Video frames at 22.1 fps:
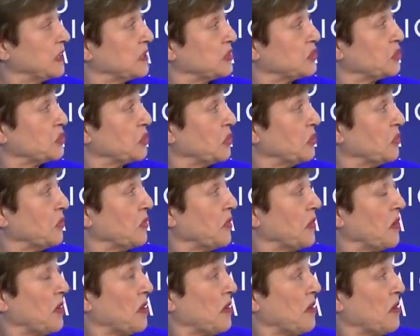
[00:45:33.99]
So
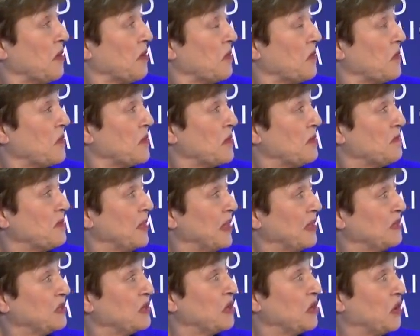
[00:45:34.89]
we
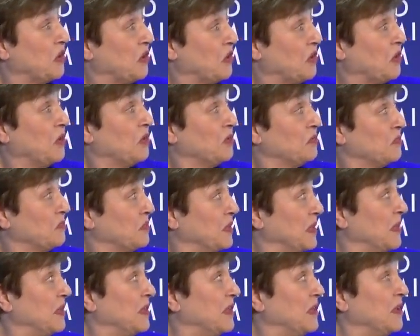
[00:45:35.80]
better all
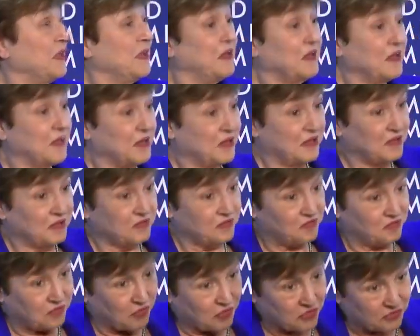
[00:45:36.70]
be
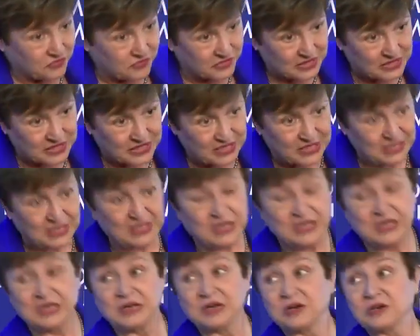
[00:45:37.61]

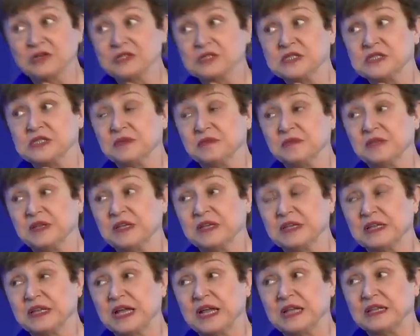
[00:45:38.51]
forward-leaning on
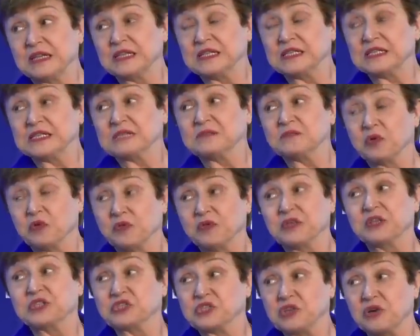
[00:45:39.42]
something that is
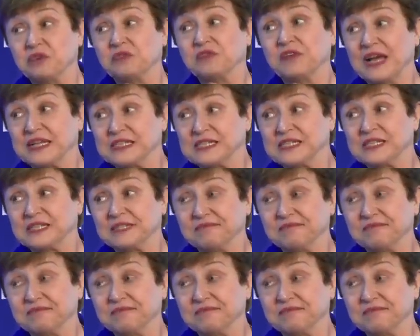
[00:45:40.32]
moving so fast.